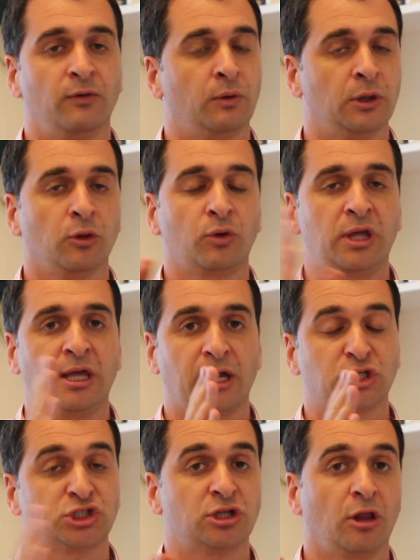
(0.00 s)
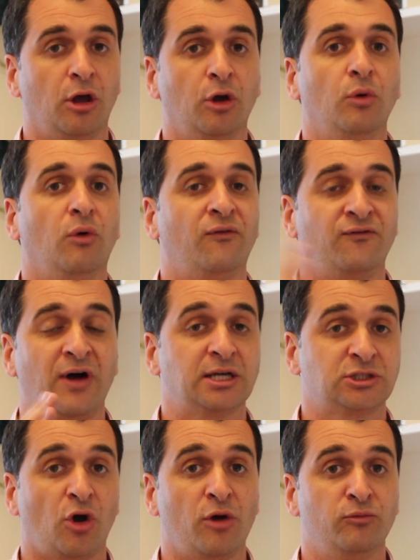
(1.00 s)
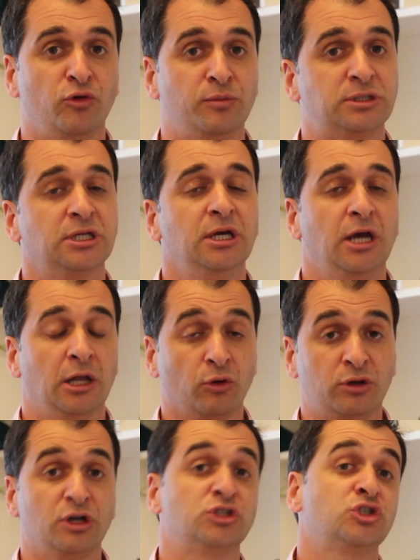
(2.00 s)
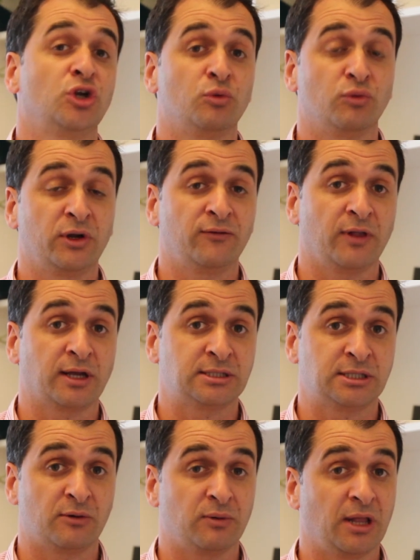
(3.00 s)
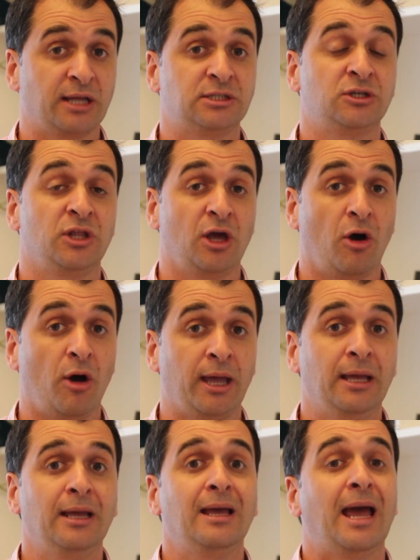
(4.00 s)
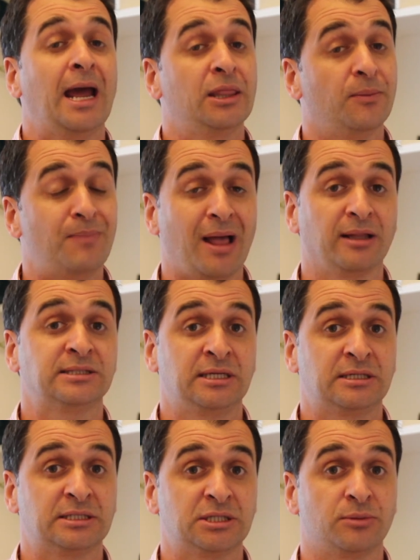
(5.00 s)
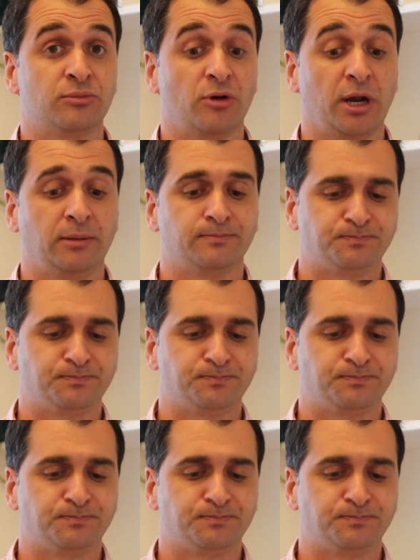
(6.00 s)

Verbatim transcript: we're looking at slow or fast eye movements, looking at certain reflexes that relate to the eye and the balance centers of the brain.